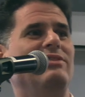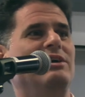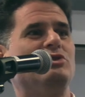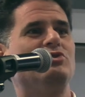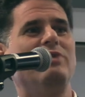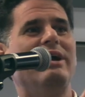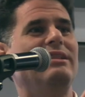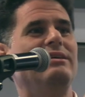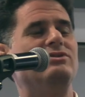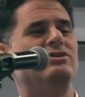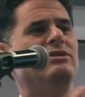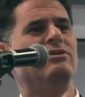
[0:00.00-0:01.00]
and the
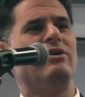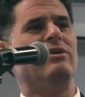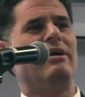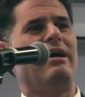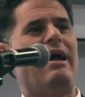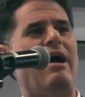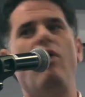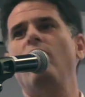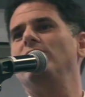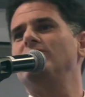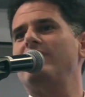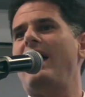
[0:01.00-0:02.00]
Israelis here
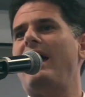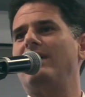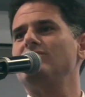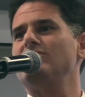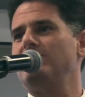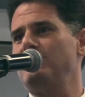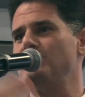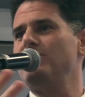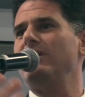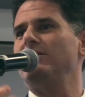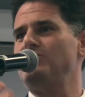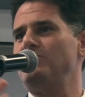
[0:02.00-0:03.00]
always ask, the
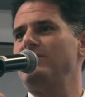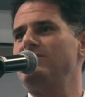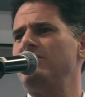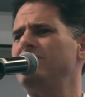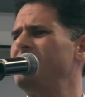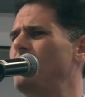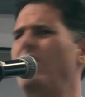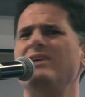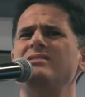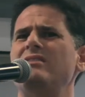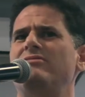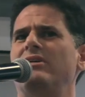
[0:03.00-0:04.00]
Israelis who I say that, why
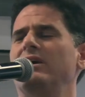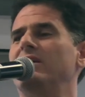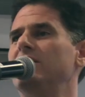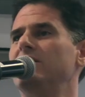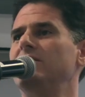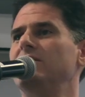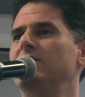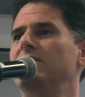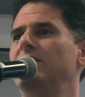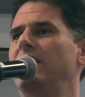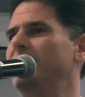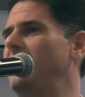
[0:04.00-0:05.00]
is that funny?
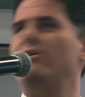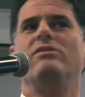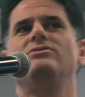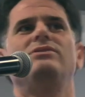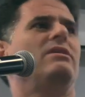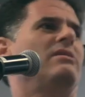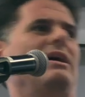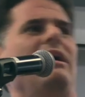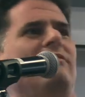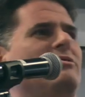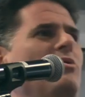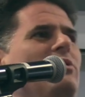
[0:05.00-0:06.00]
Like they don't understand, oh
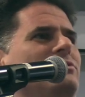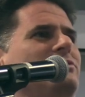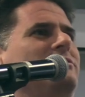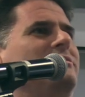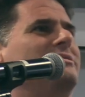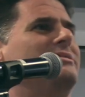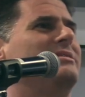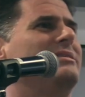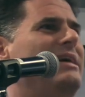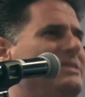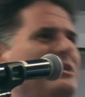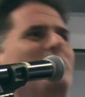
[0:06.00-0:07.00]
yeah, of course.
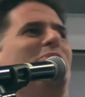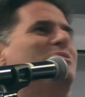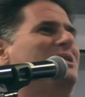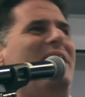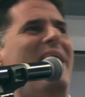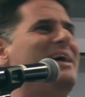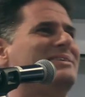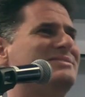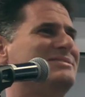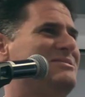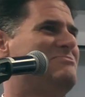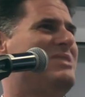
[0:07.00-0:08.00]
That's how we relax
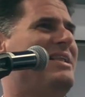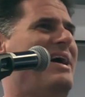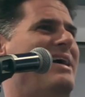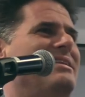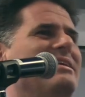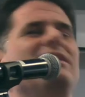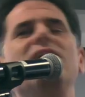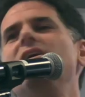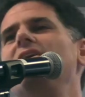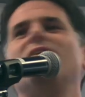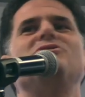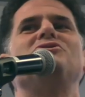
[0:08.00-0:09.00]
in Manhattan,
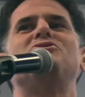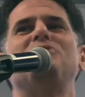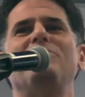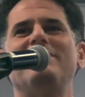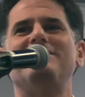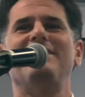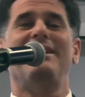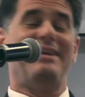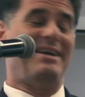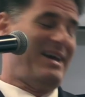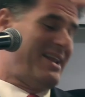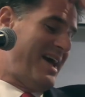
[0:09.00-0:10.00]
because it's so
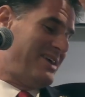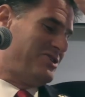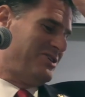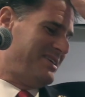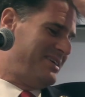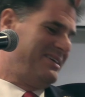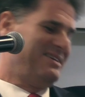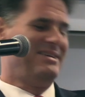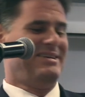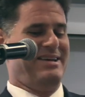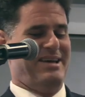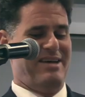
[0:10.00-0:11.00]
exciting. And actually,
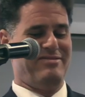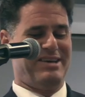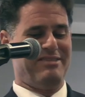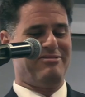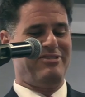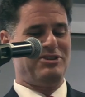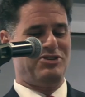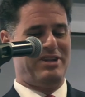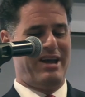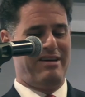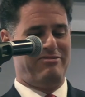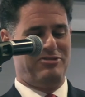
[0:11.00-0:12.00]
I have a confession
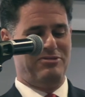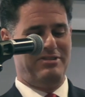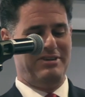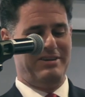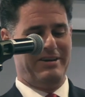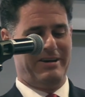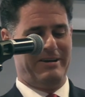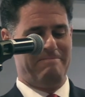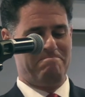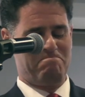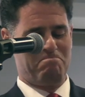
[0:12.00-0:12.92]
after the, uh,